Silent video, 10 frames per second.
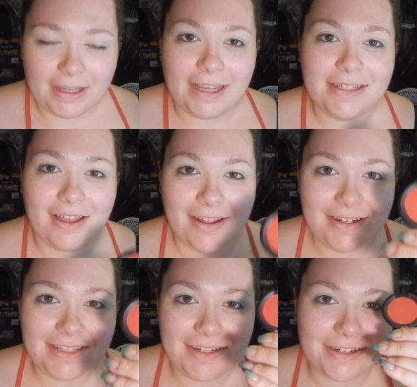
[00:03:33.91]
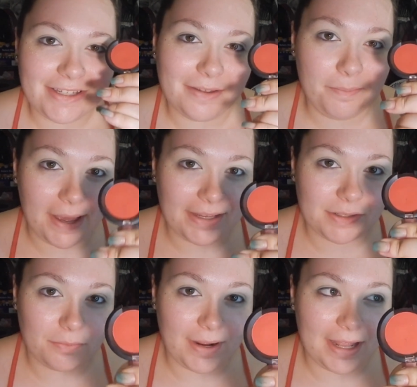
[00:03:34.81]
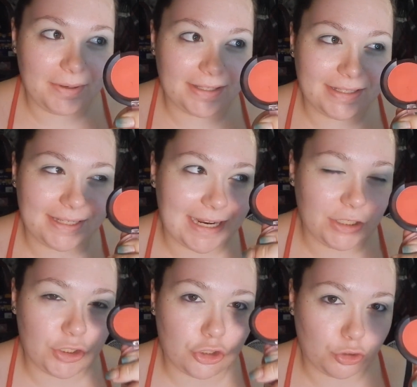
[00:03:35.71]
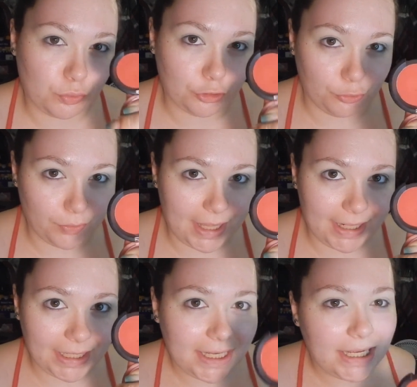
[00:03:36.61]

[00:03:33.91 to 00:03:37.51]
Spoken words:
It's honestly just the best red because it's a nice true red.